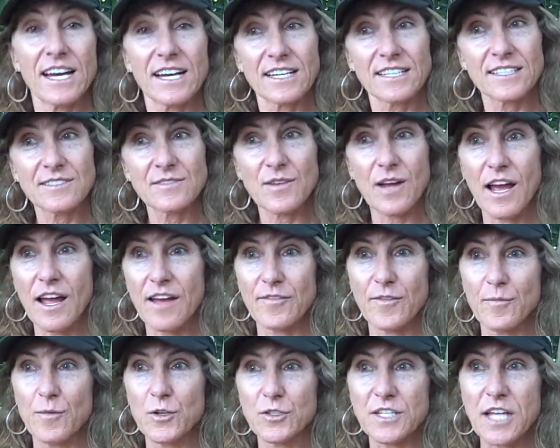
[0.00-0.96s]
And I have and
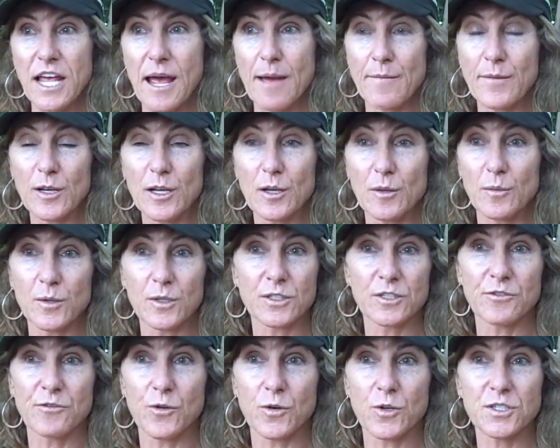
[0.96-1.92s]
the most amicable
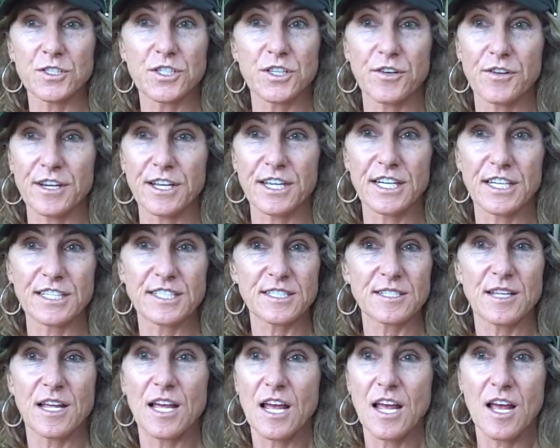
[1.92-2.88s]
divorce there
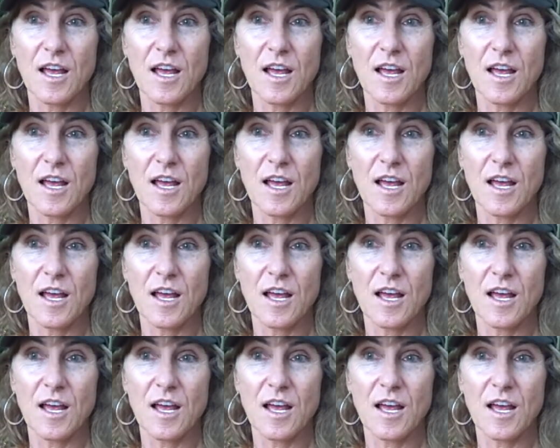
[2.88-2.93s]
is.